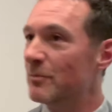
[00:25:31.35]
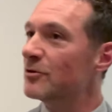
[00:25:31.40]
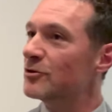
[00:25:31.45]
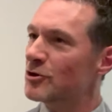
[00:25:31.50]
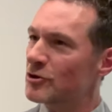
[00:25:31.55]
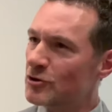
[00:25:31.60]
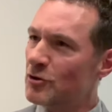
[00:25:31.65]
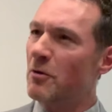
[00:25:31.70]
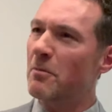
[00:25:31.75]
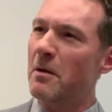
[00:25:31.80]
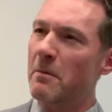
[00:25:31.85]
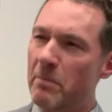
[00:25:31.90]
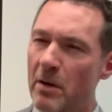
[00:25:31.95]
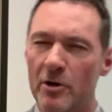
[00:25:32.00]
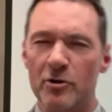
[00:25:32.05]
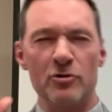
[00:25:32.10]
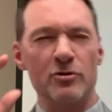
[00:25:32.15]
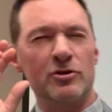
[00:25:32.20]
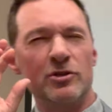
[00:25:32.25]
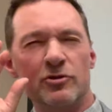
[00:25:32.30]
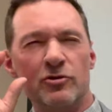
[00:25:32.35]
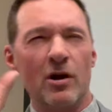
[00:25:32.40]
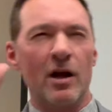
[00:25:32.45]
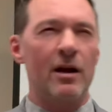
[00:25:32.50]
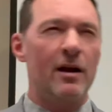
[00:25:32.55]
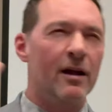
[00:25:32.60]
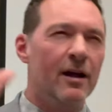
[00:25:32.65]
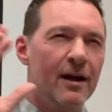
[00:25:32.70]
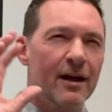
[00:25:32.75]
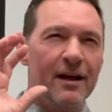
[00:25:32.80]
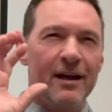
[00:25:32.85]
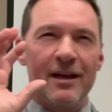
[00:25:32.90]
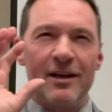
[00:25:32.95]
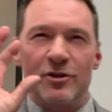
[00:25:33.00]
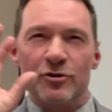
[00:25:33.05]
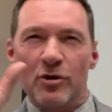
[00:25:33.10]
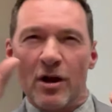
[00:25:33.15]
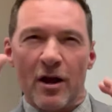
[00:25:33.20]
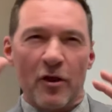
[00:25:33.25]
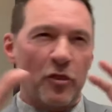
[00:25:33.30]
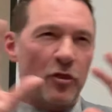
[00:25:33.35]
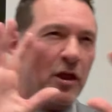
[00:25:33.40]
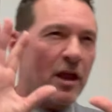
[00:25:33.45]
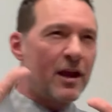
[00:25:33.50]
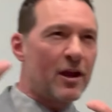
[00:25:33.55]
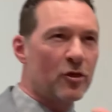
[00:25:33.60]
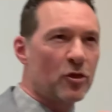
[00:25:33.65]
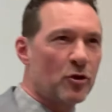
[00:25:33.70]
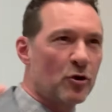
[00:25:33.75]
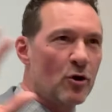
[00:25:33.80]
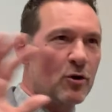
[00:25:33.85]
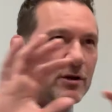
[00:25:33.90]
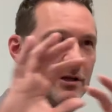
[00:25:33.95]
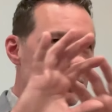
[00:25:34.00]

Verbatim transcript: He's just showing me pictures. He's trying to he's trying to think it through.